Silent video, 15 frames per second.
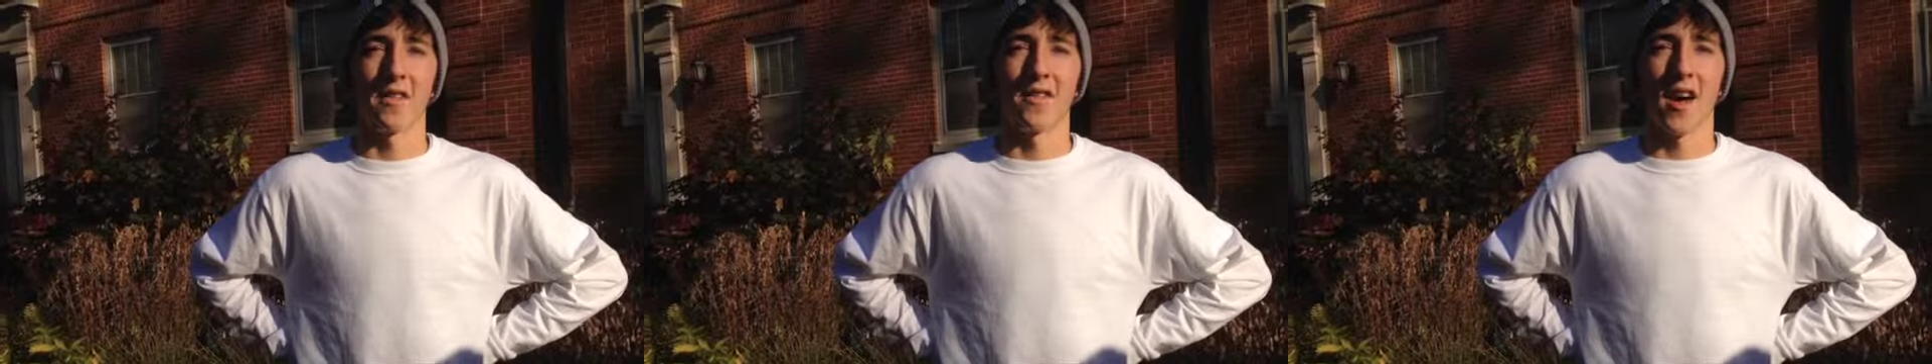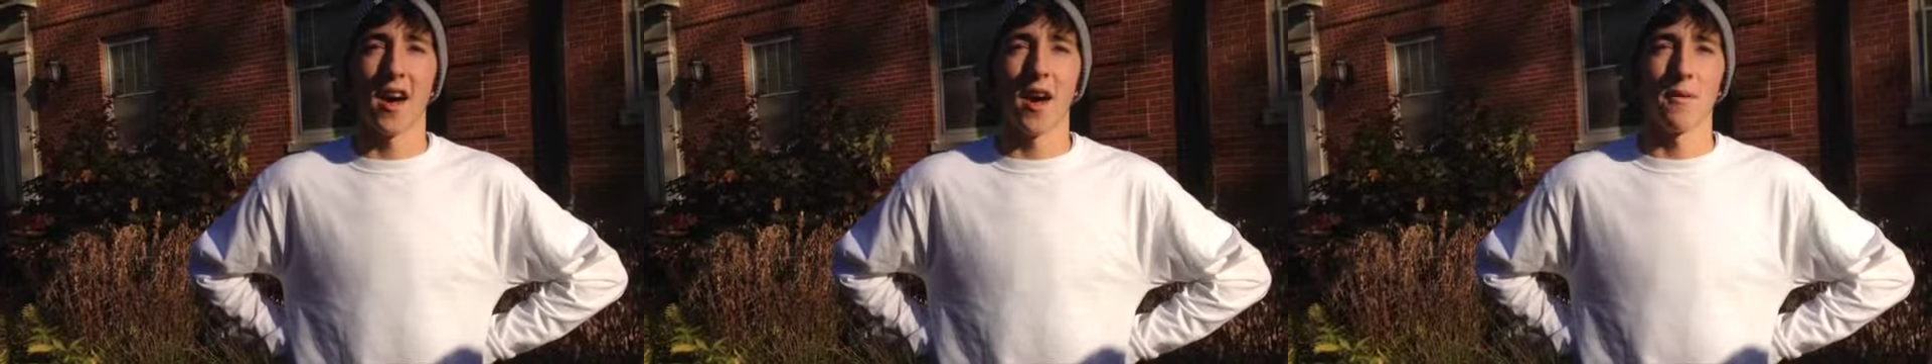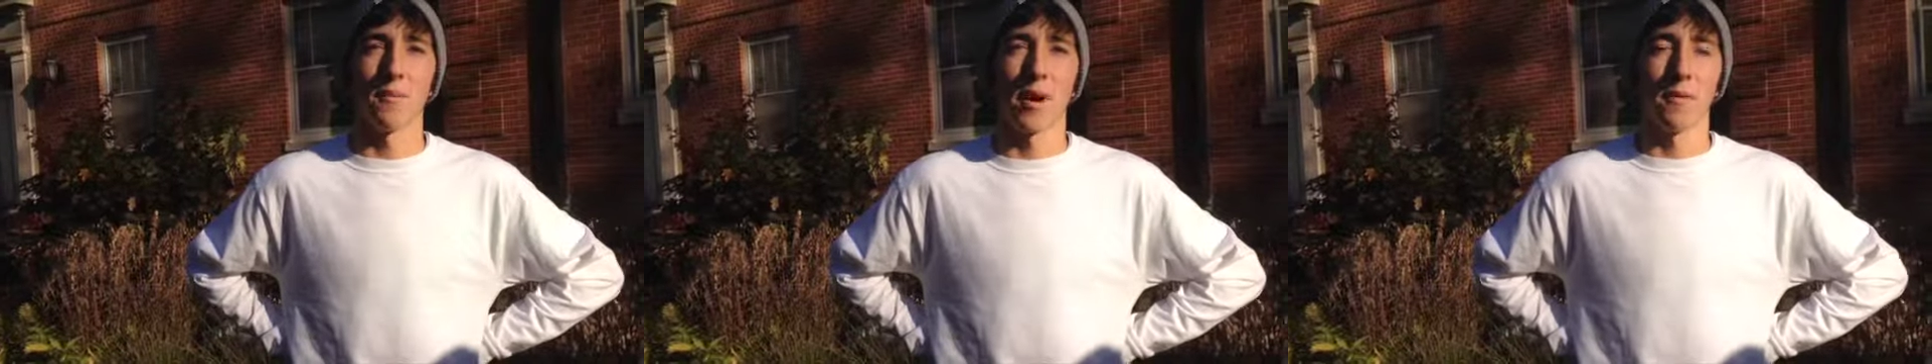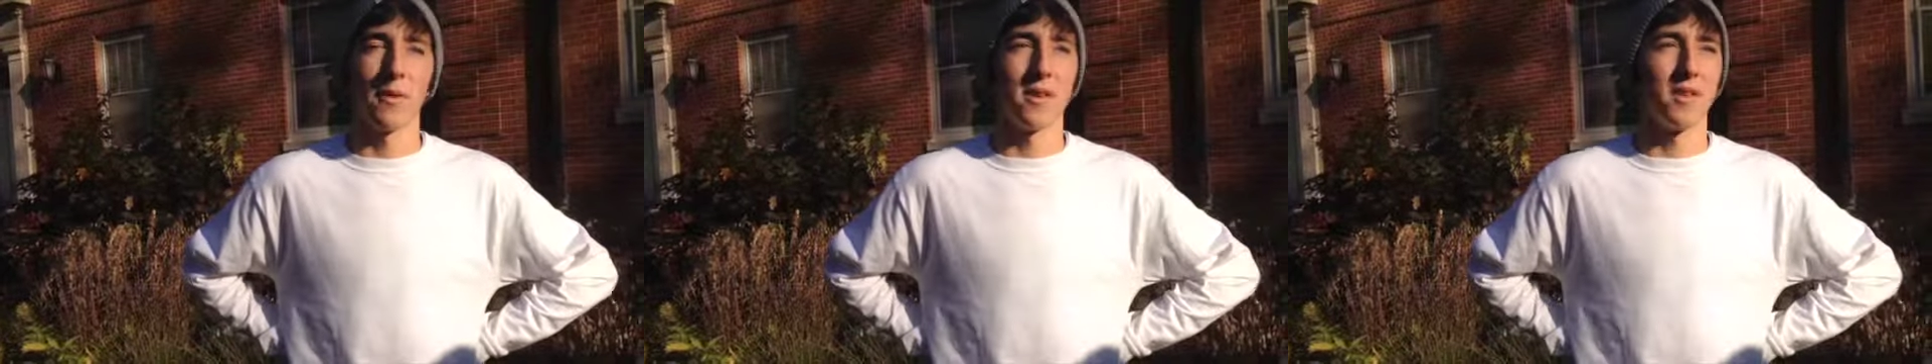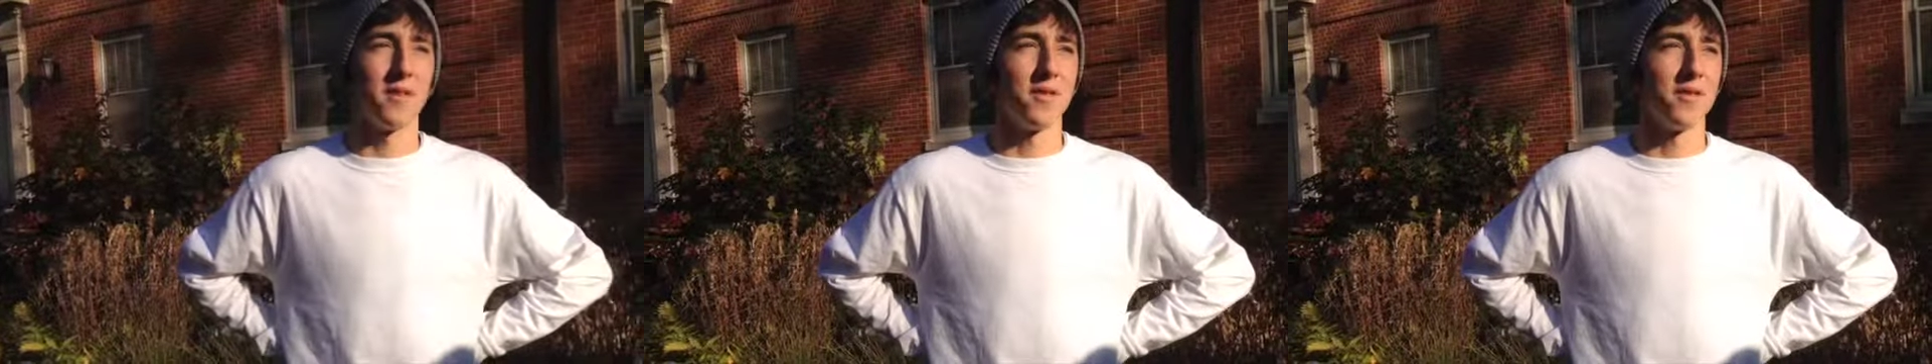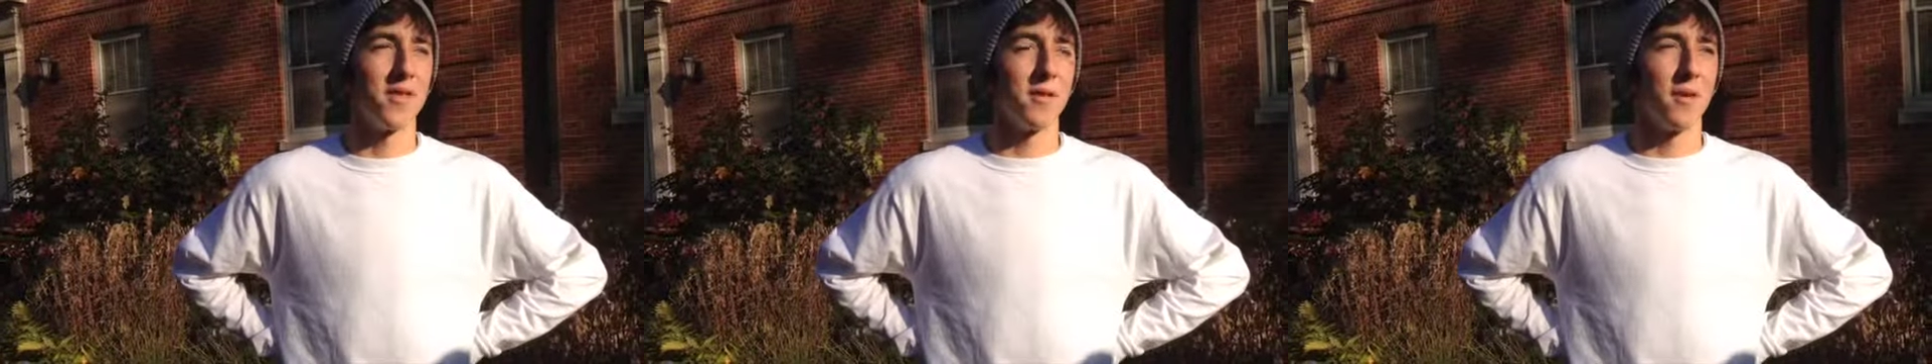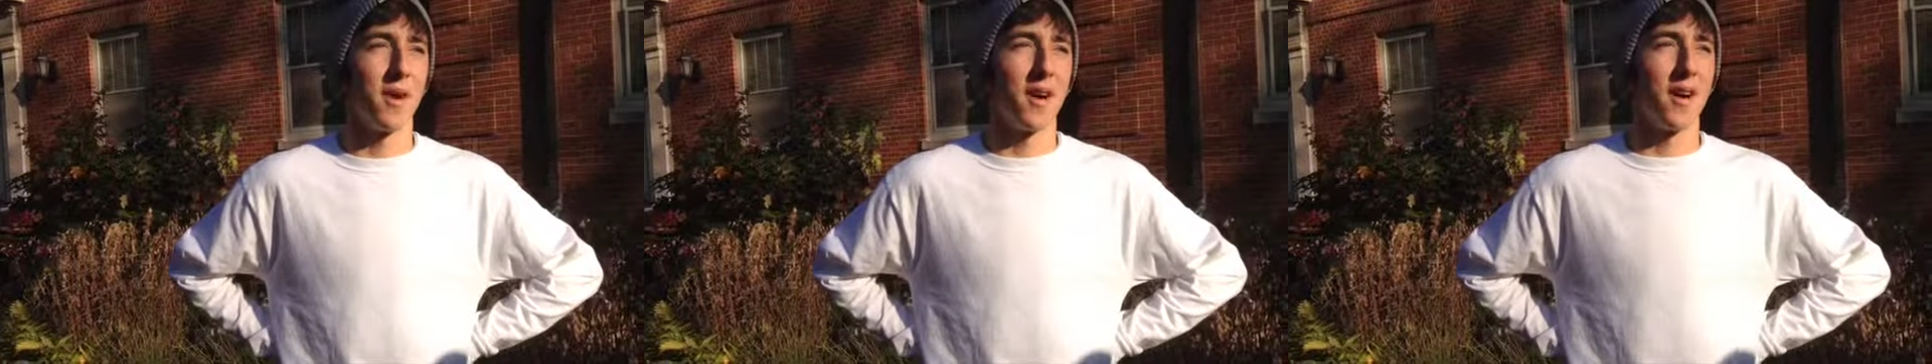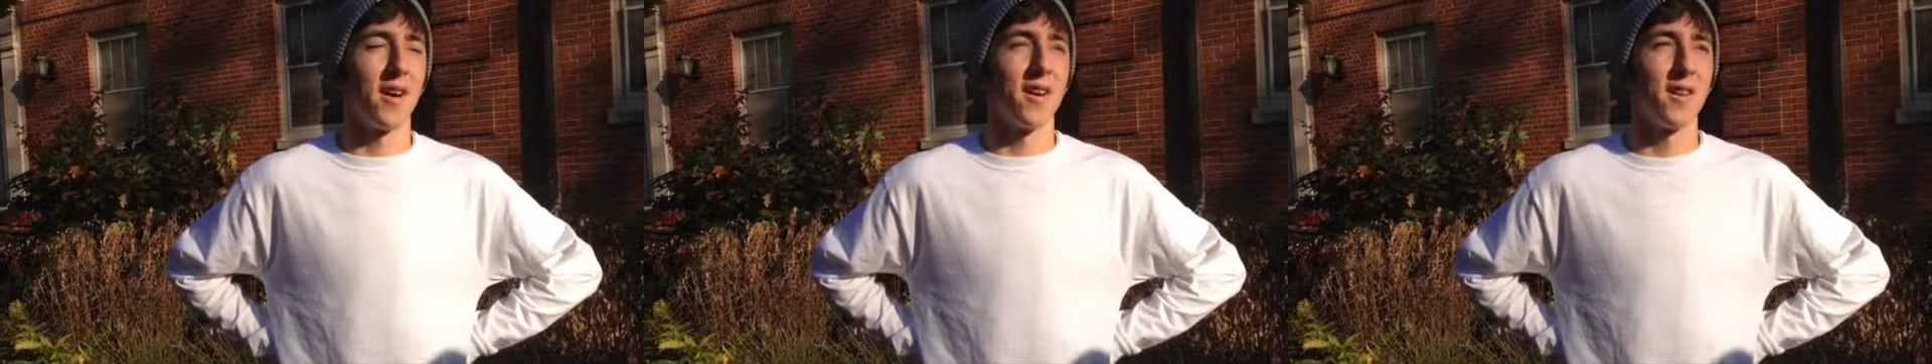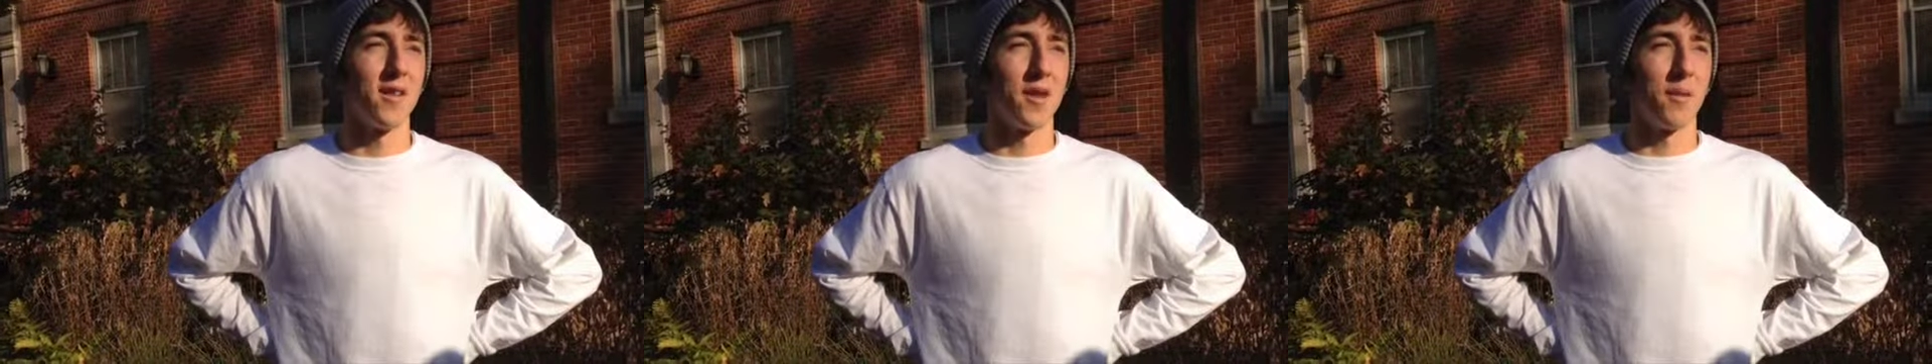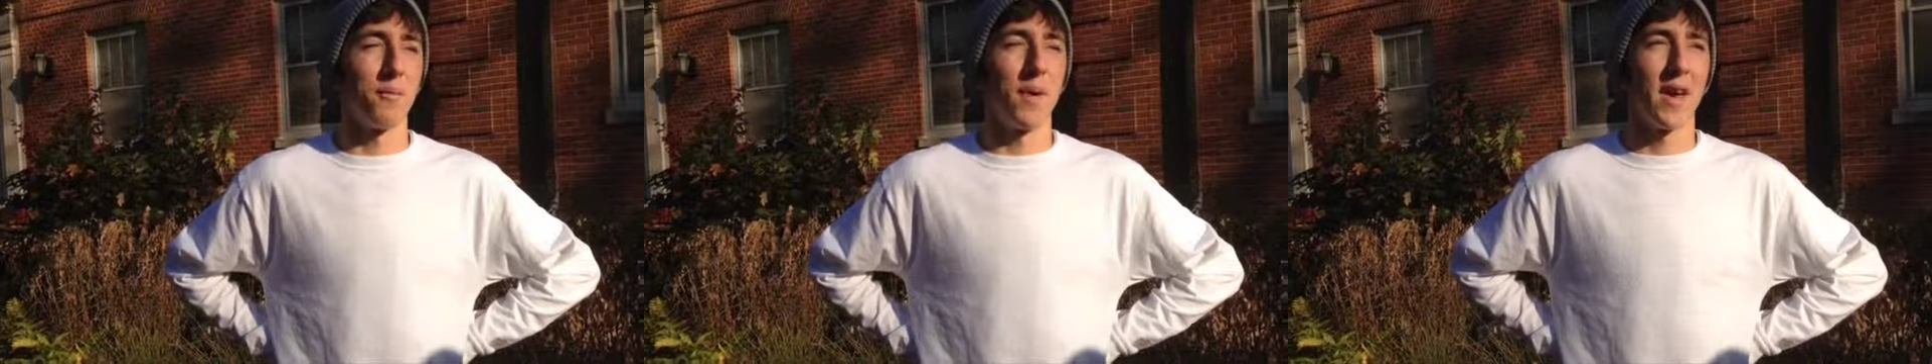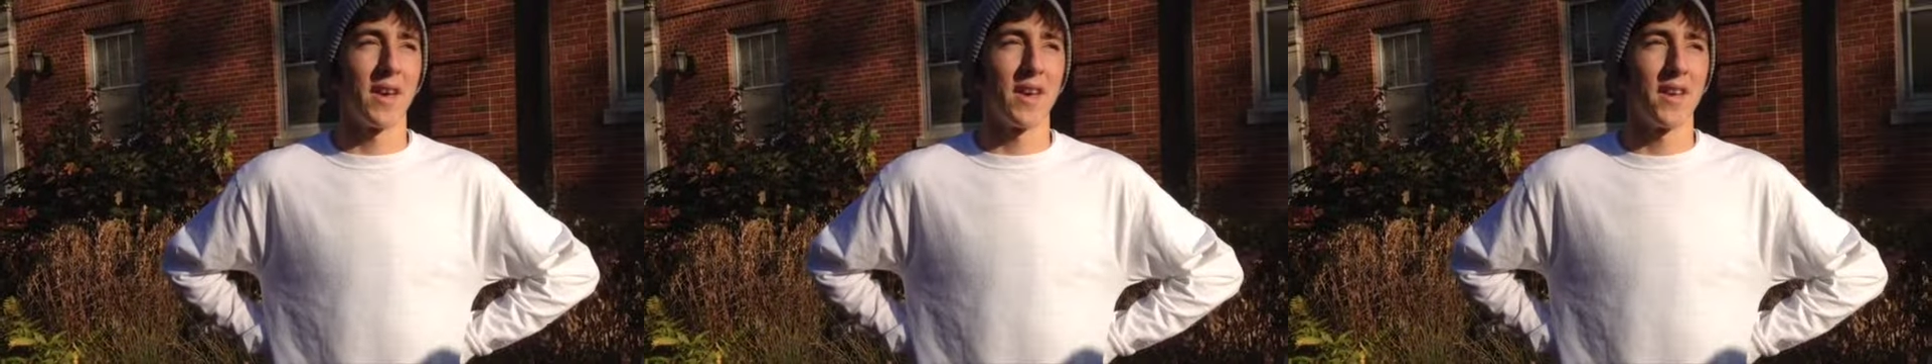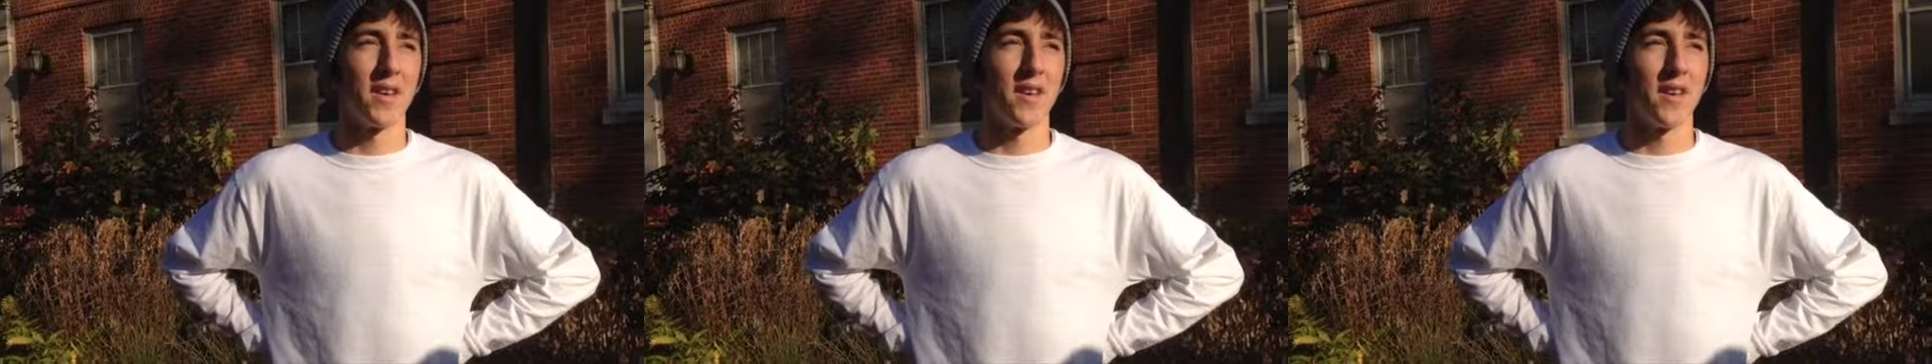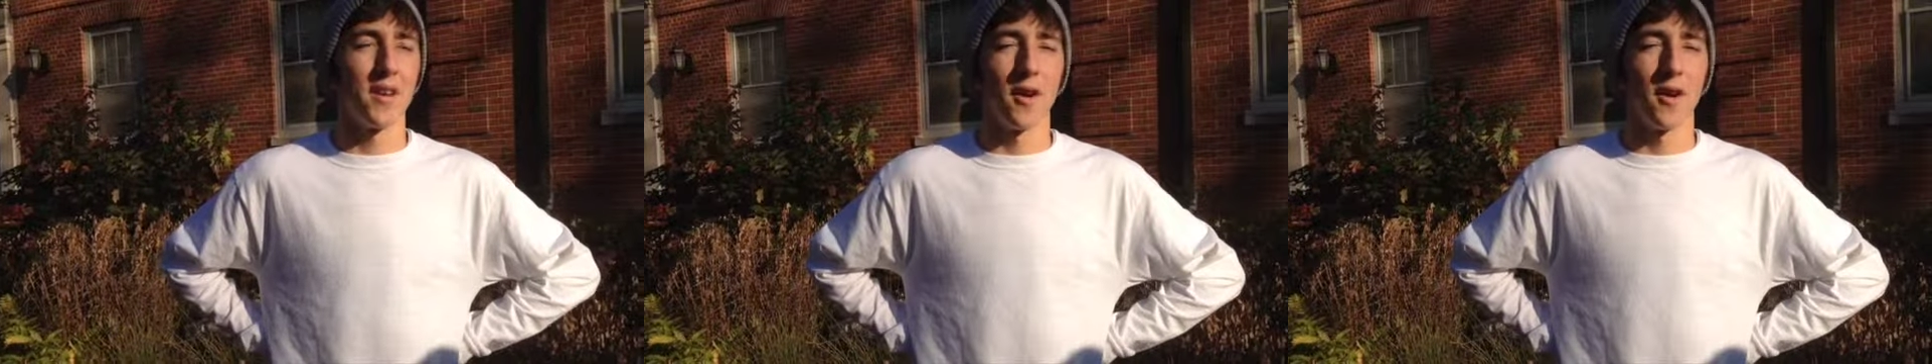time that we used to make it,